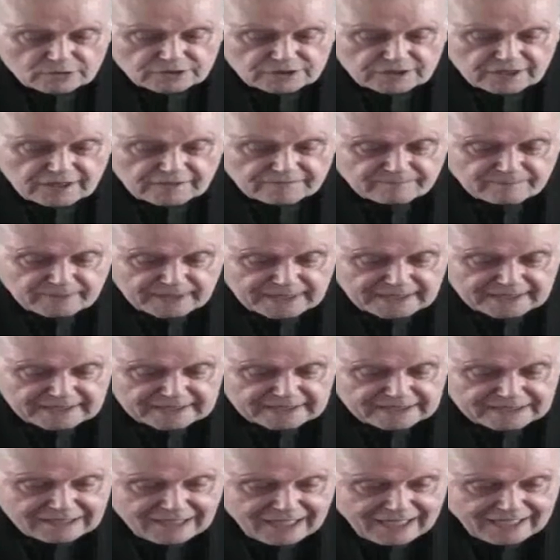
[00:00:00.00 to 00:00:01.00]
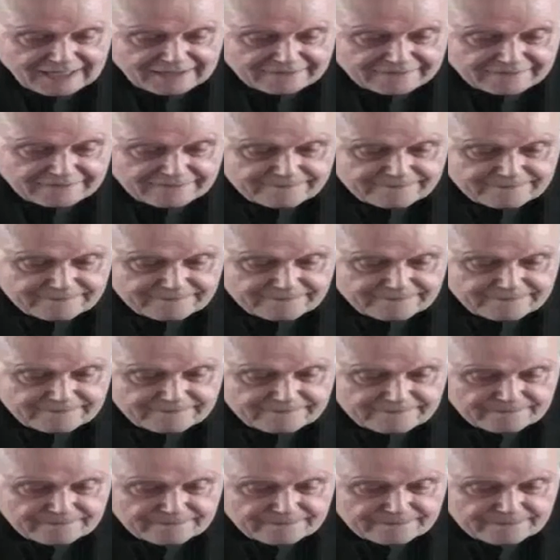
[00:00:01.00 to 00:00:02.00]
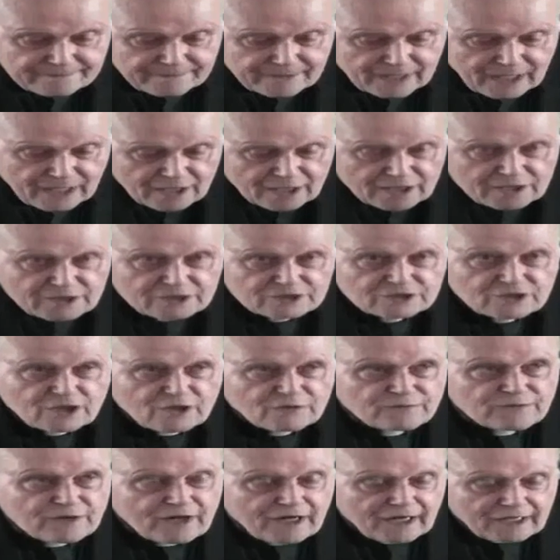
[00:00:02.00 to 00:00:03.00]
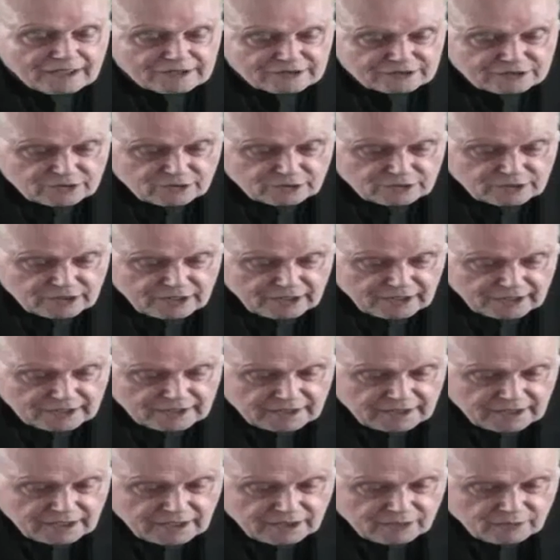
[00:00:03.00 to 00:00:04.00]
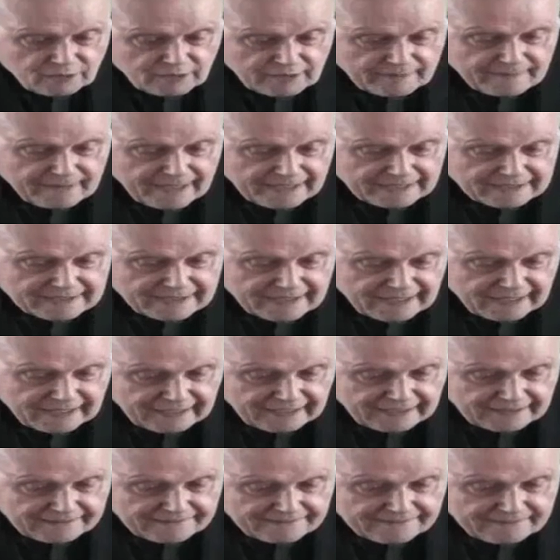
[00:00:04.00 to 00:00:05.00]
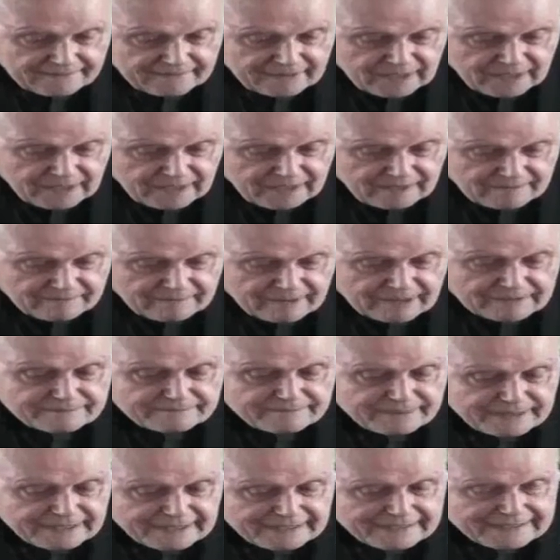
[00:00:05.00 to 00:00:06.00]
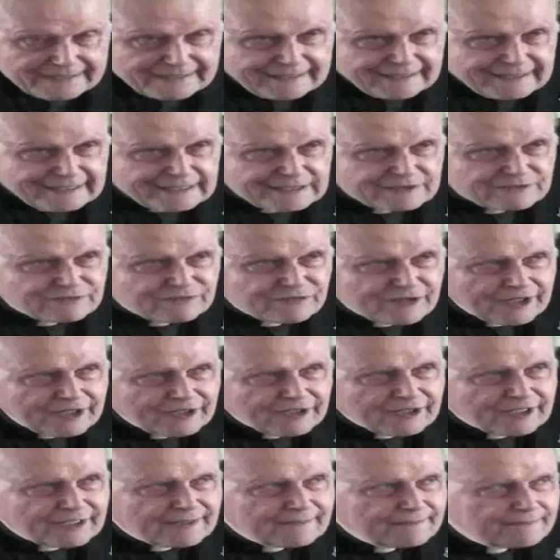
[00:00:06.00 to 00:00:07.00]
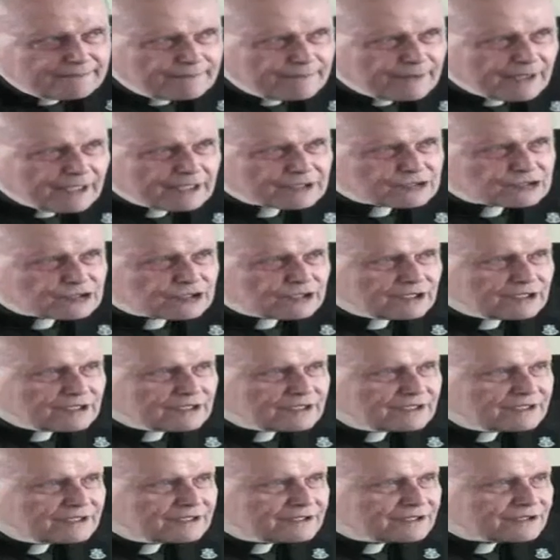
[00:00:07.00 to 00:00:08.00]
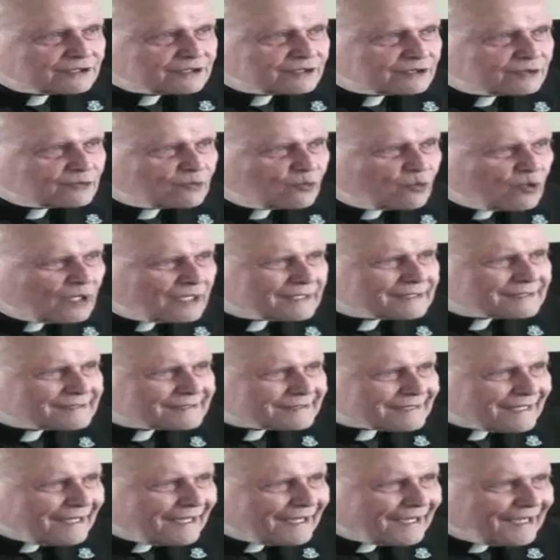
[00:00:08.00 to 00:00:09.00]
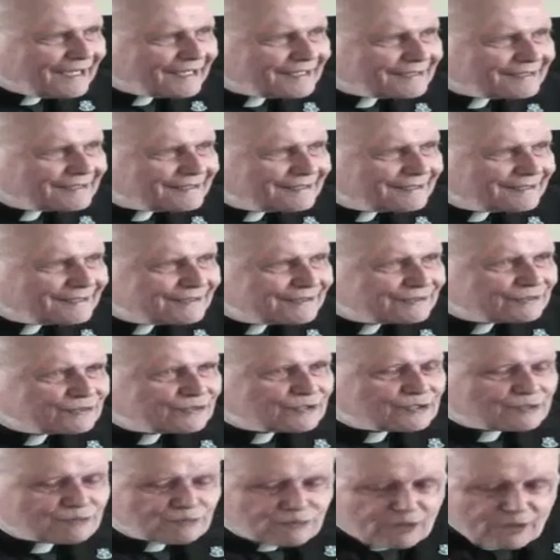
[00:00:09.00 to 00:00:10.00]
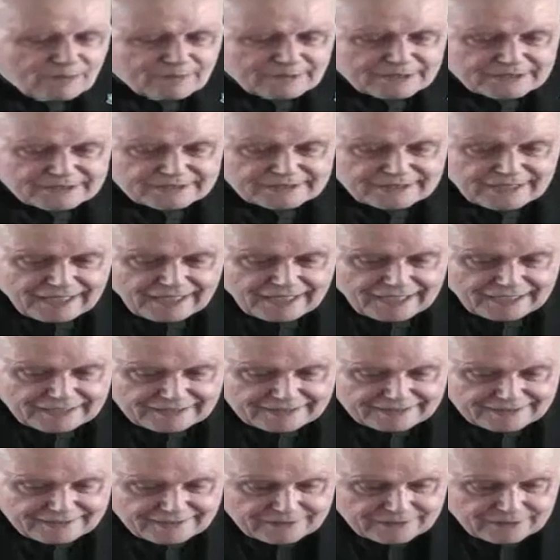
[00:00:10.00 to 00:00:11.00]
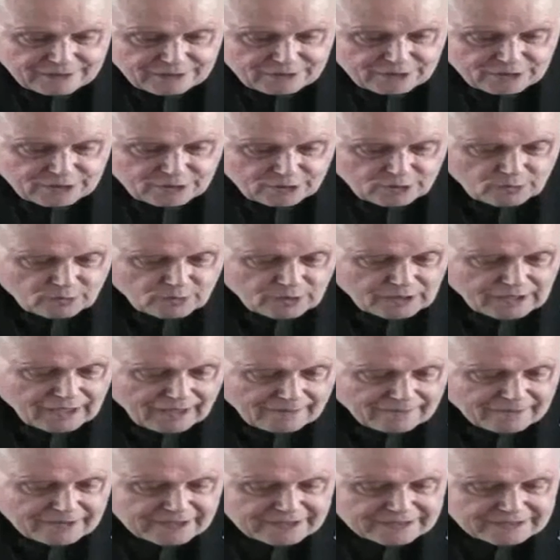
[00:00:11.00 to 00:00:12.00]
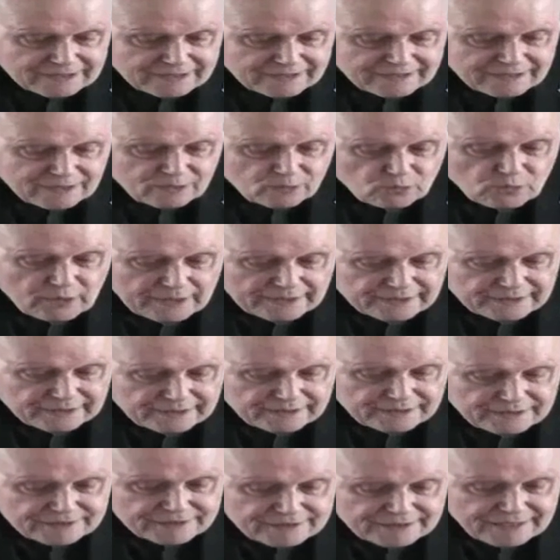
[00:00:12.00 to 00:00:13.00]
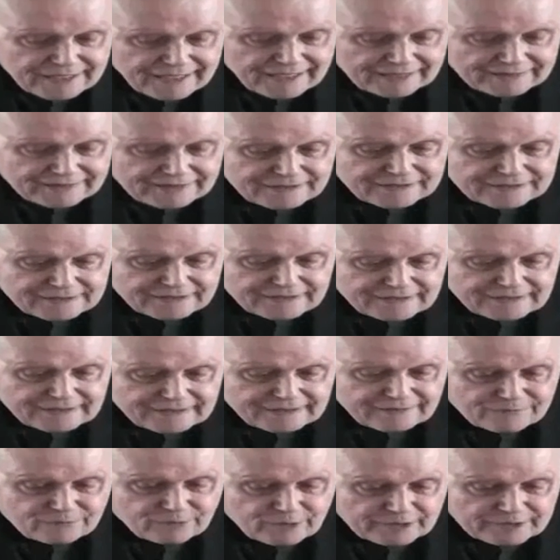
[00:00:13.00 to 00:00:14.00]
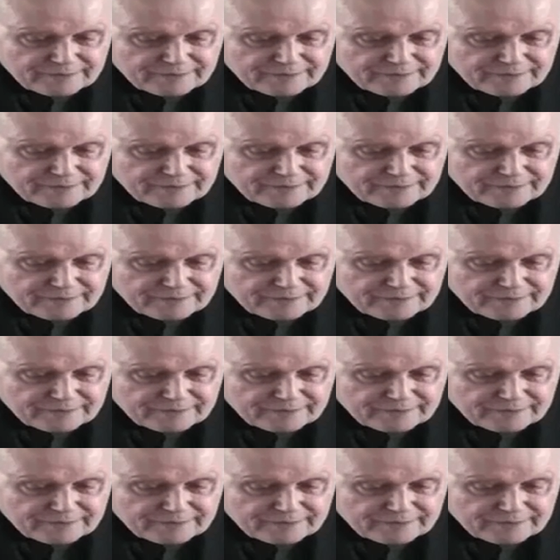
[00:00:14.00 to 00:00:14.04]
Theodore was the Archbishop of Canterbury during most of Bede's life. So far, so good, we may say. But Bede is very partial to one side, to the Roman side,